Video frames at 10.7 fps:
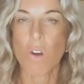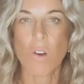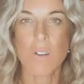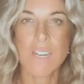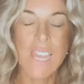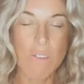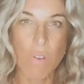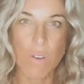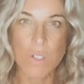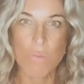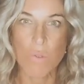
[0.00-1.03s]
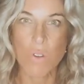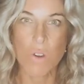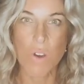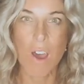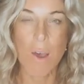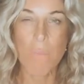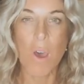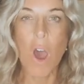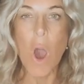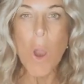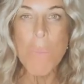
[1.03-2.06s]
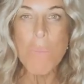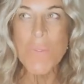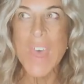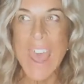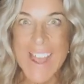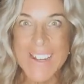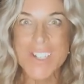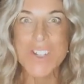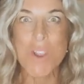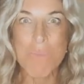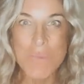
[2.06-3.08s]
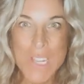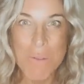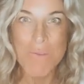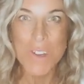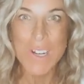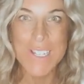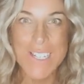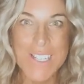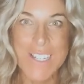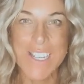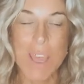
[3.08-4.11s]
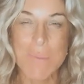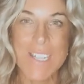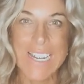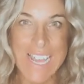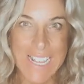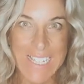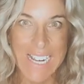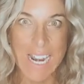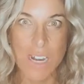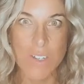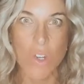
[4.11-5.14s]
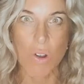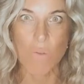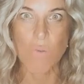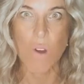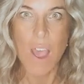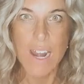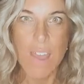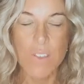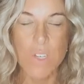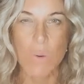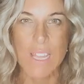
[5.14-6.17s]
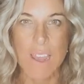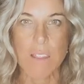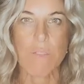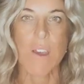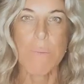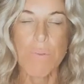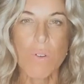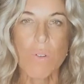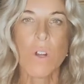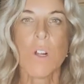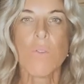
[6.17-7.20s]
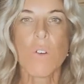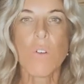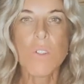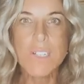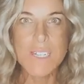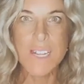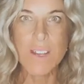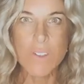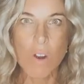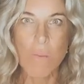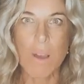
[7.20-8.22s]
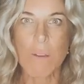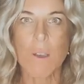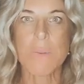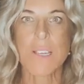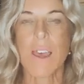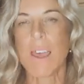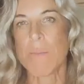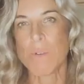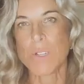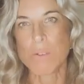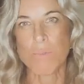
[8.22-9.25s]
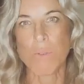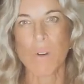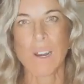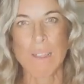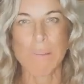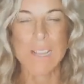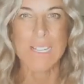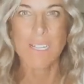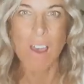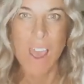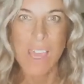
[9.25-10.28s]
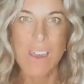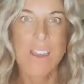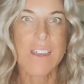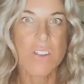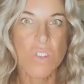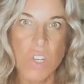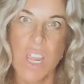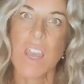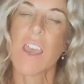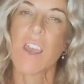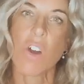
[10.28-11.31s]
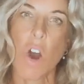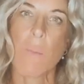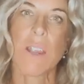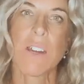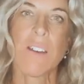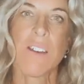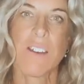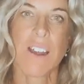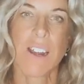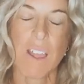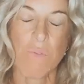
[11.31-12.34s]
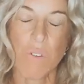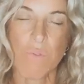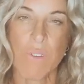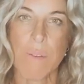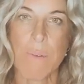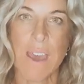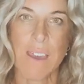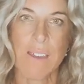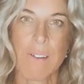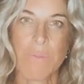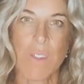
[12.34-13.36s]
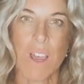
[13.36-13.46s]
on nikkifogdenmoore.com. I hope that some of you listening to this are coming to the Legacy Lunch on Friday, the 28th of April. All the details are on my website, and most importantly, please like, share, and comment. I love your feedback.